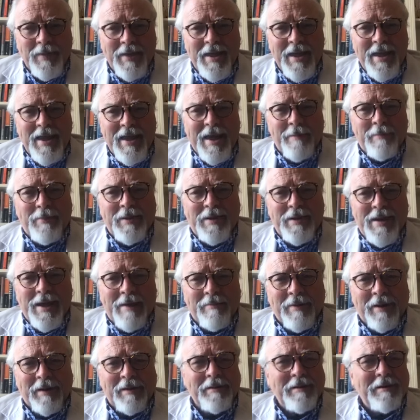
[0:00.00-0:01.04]

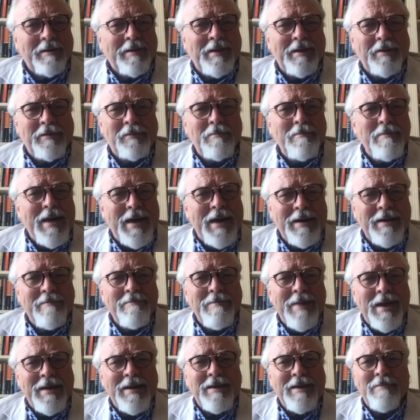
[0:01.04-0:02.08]
epidemic that killed many,
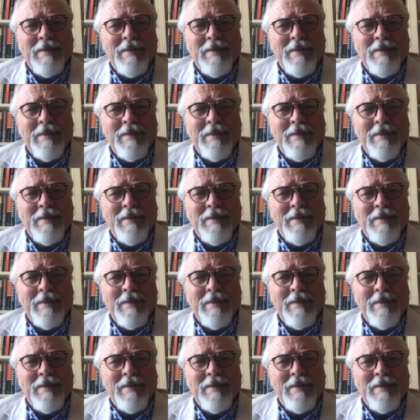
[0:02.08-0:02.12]
many,